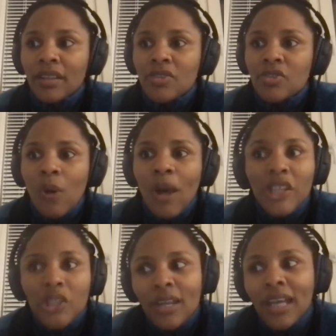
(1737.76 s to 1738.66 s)
So I
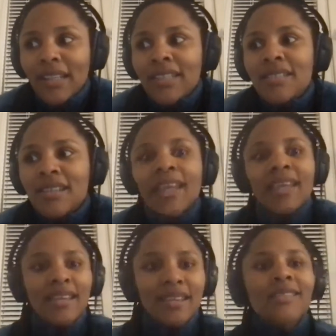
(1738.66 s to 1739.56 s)
knew that
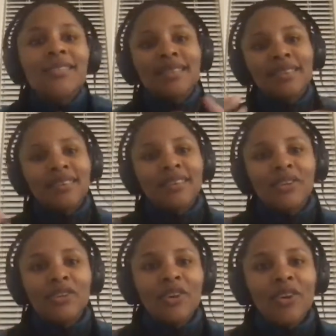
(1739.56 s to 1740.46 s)
his,
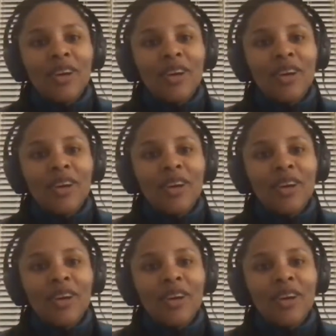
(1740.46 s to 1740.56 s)
you know,